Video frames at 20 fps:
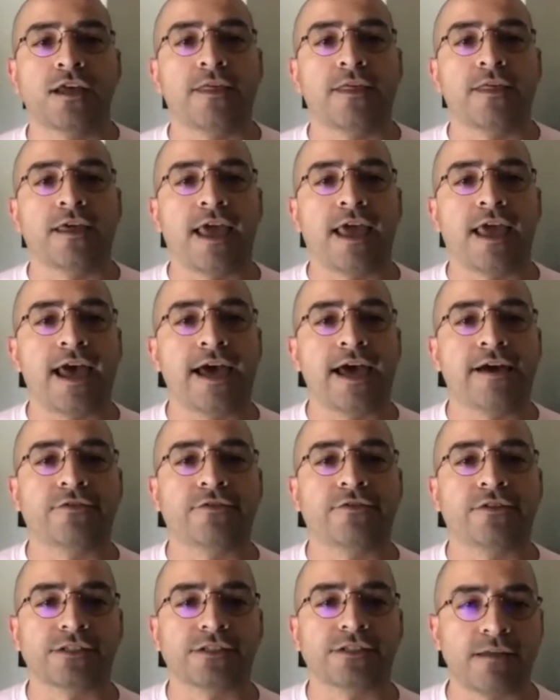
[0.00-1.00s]
that
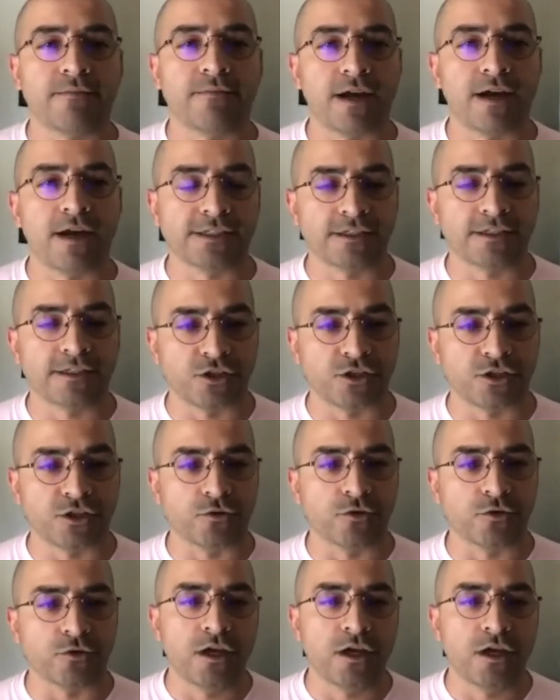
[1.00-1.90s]
have the same mindset as you.